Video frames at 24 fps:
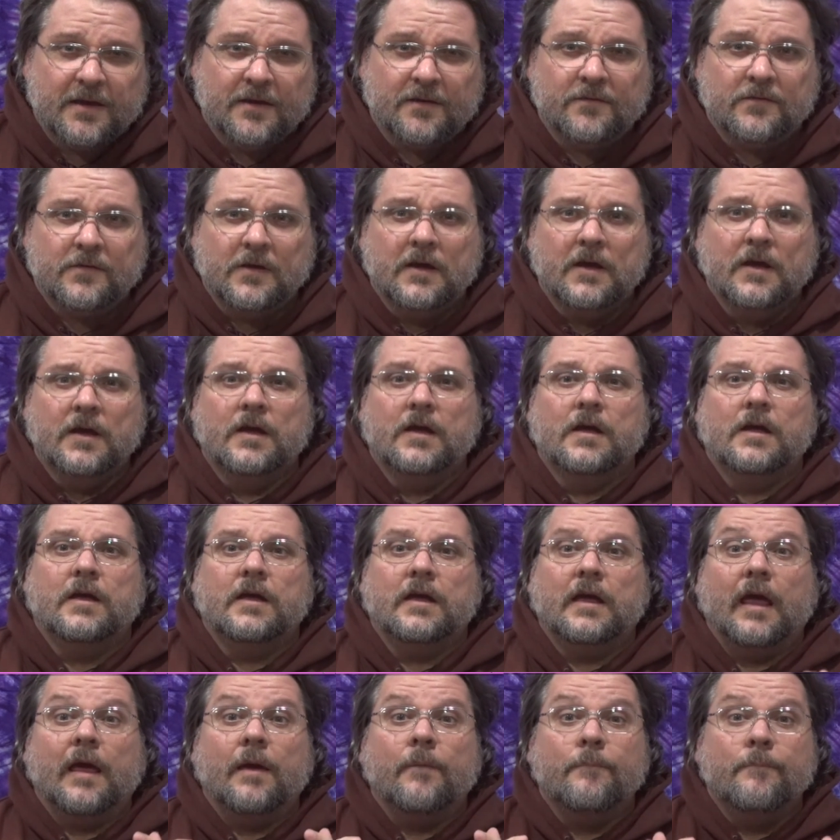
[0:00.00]
of
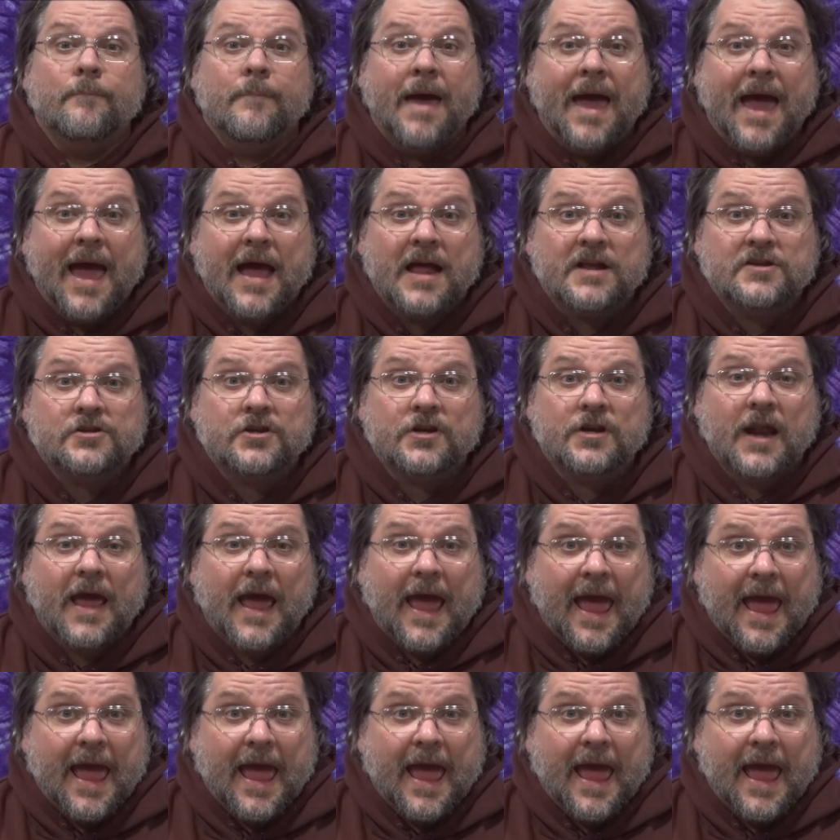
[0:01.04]
imagine